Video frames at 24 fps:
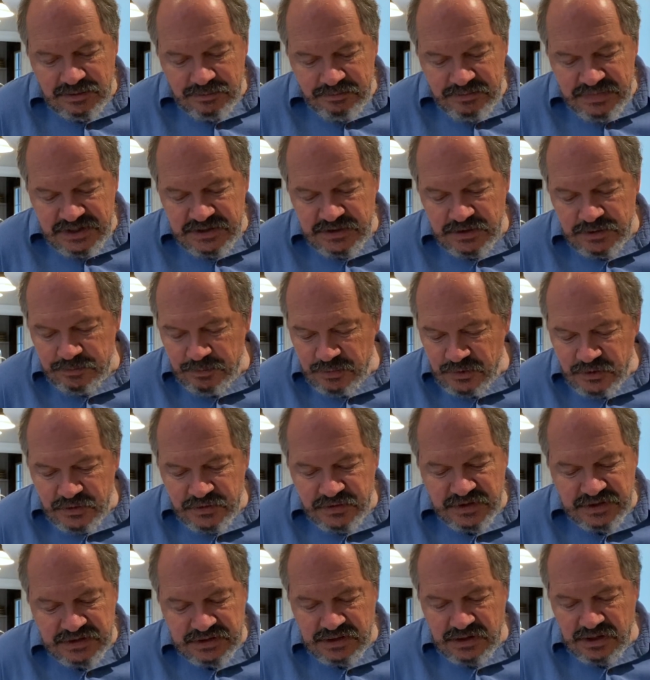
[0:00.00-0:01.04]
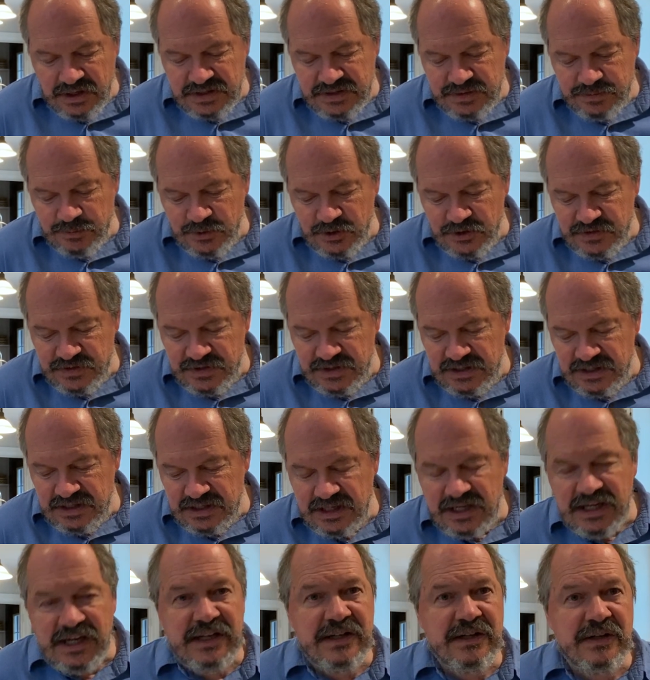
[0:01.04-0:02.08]
bitter both at God's mercy
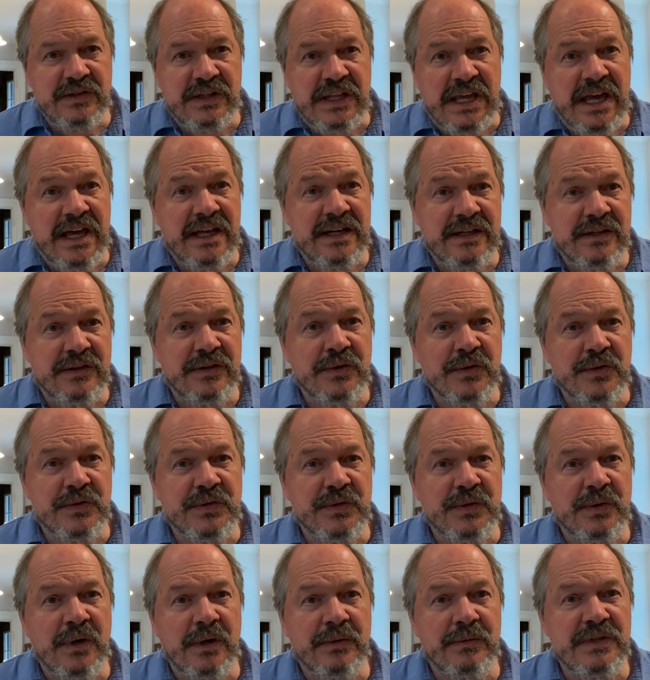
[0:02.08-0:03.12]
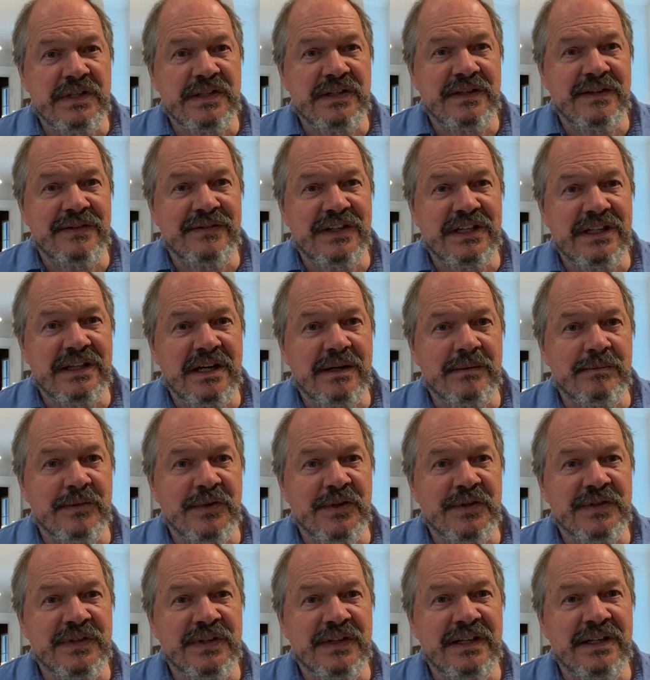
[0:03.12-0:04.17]
and at those who are receiving that
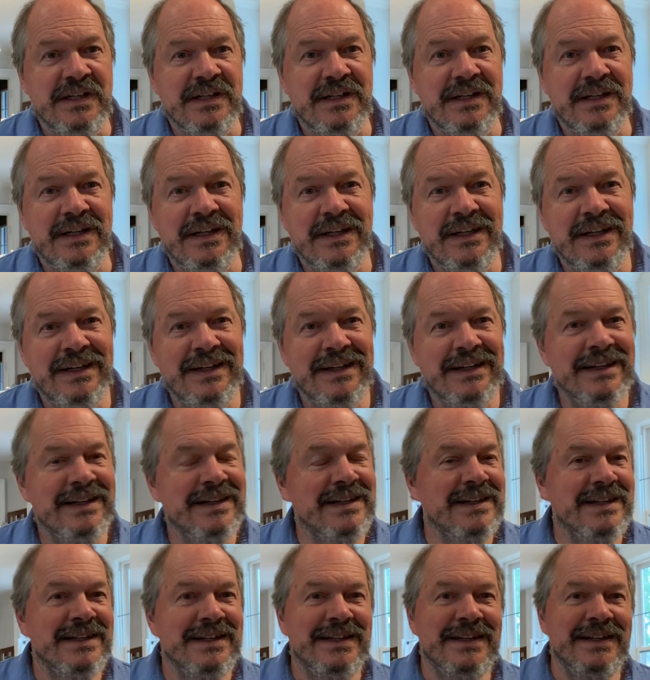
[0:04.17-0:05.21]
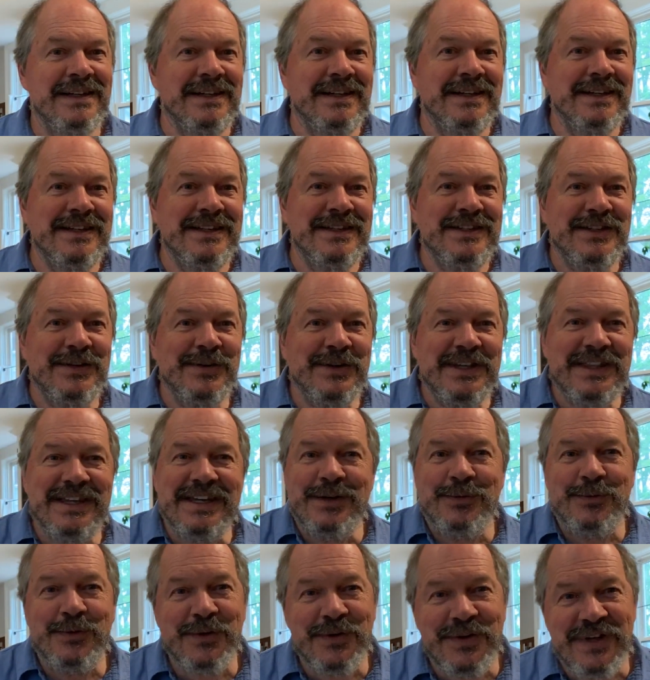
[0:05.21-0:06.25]
mercy. So I
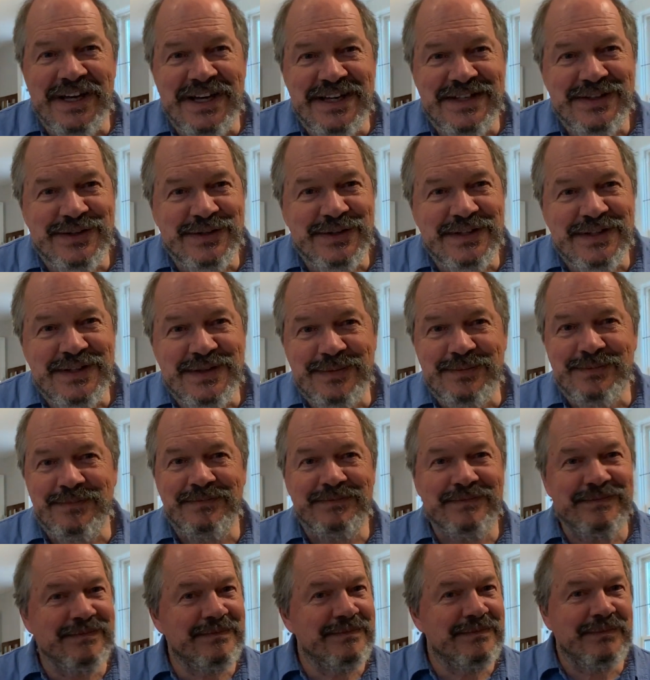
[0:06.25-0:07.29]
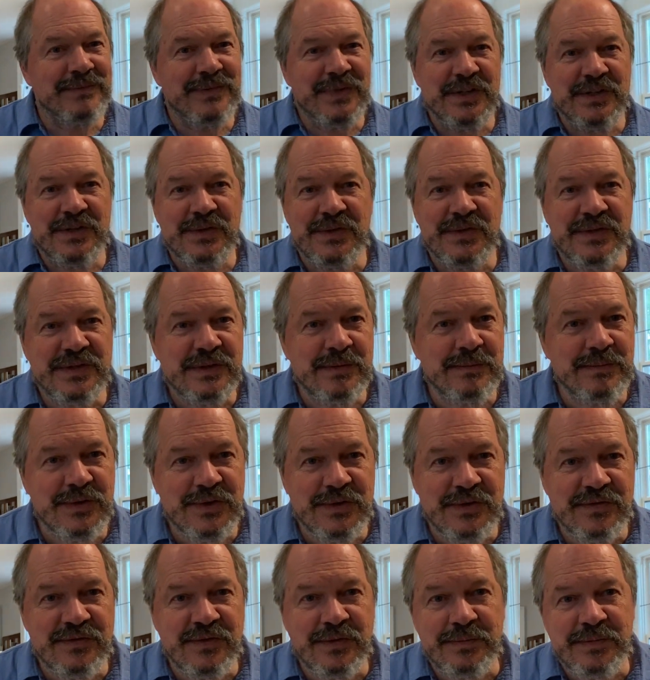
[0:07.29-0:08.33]
think Rolheiser has produced a
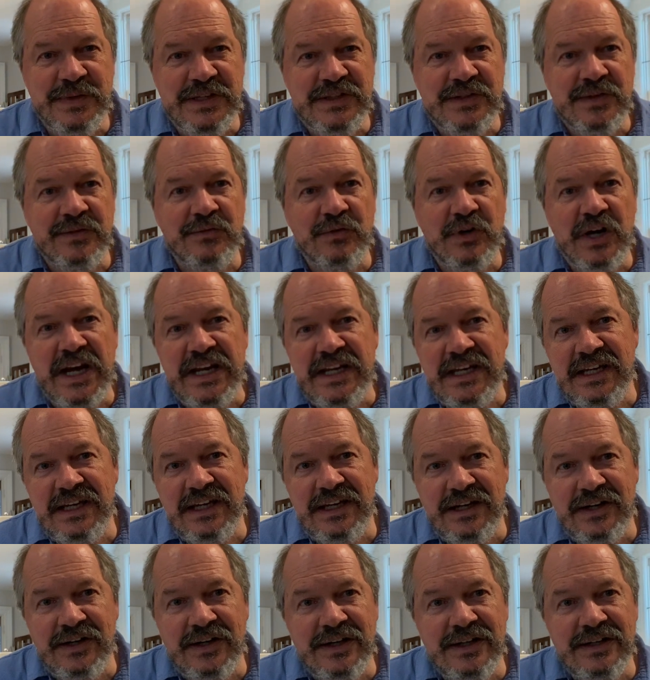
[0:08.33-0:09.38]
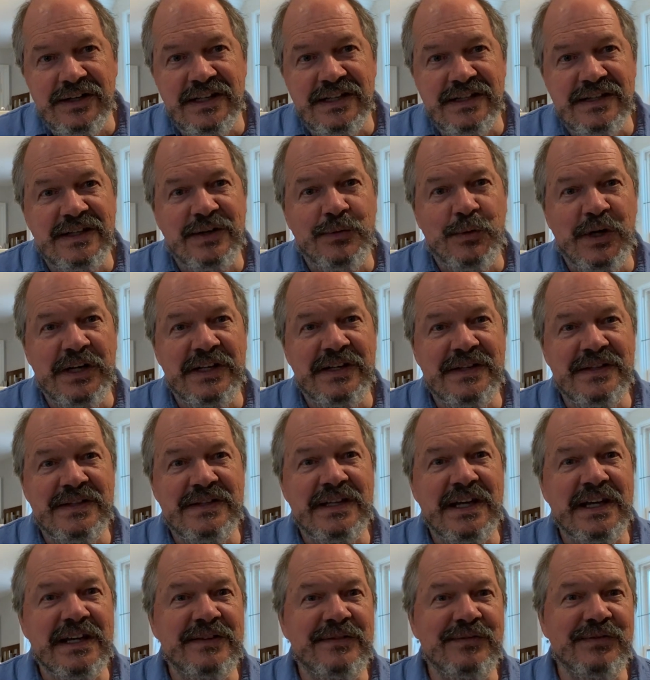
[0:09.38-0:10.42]
beautiful piece of writing here, and it's quite
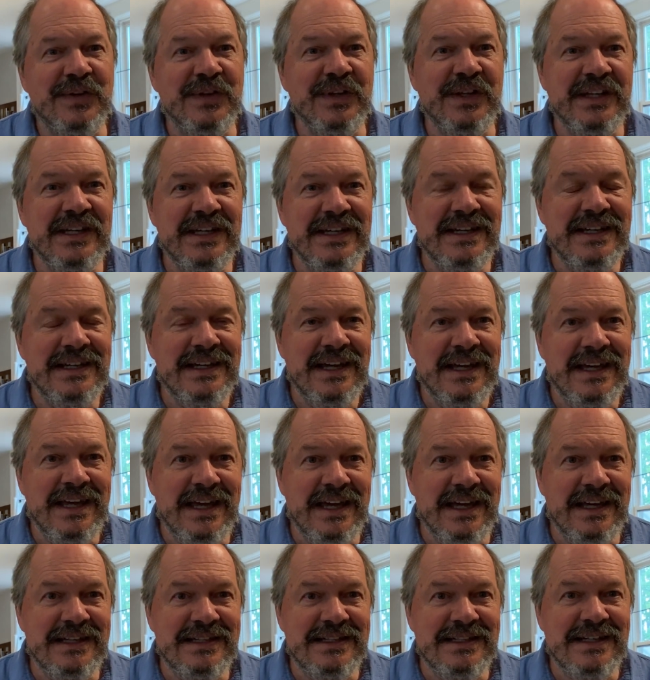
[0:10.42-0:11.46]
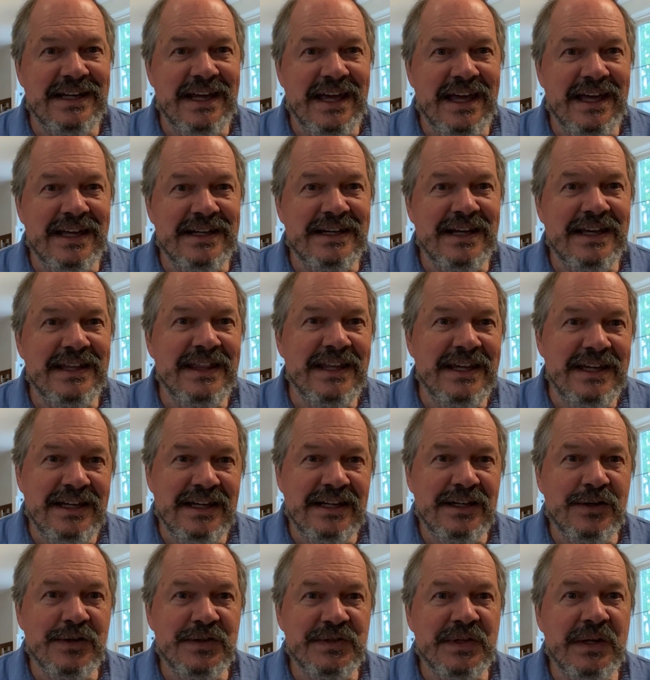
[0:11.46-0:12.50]
insightful. And I think
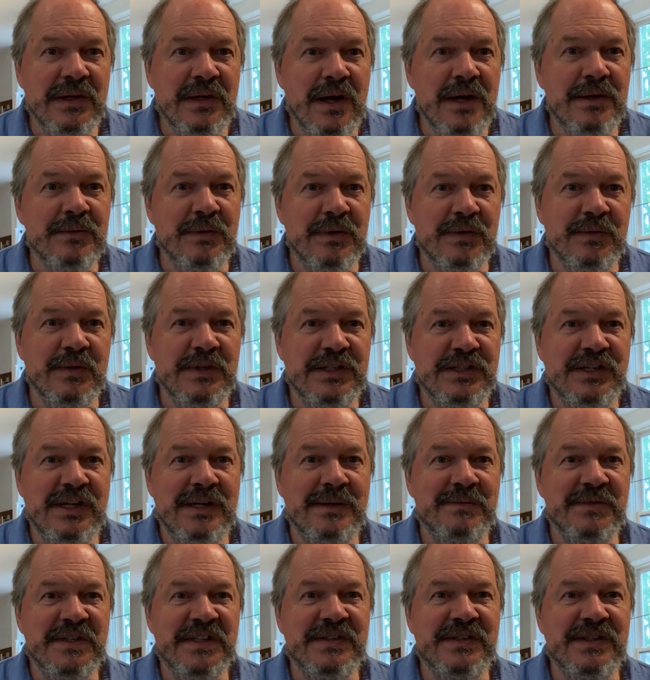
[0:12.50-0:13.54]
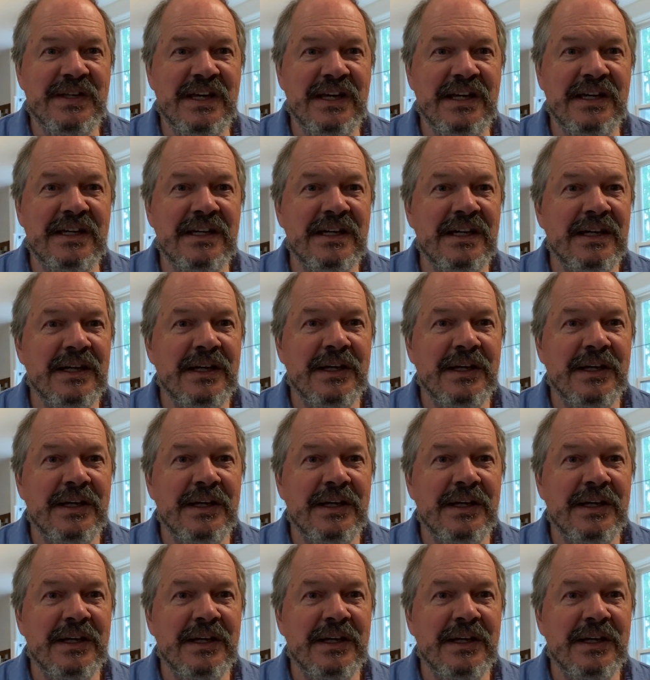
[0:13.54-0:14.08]
it goes along with what James is saying.